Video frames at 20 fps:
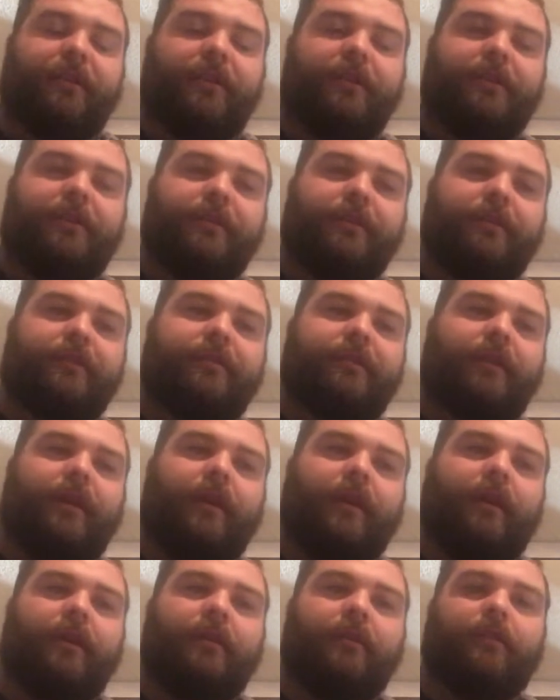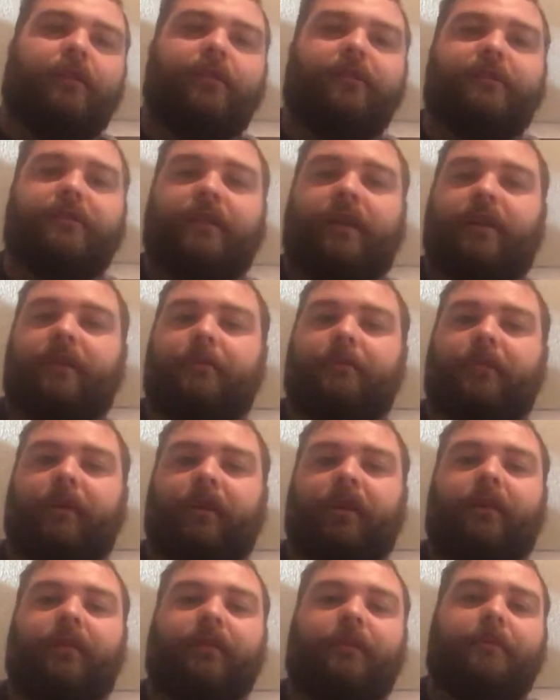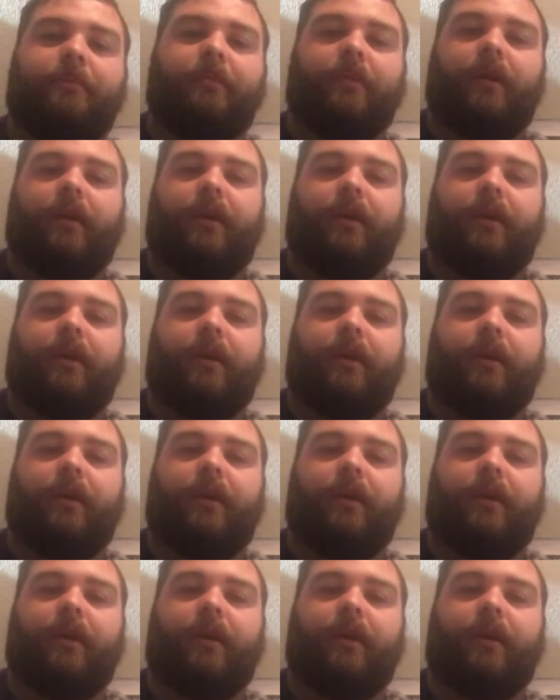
He just knows how to bring it in the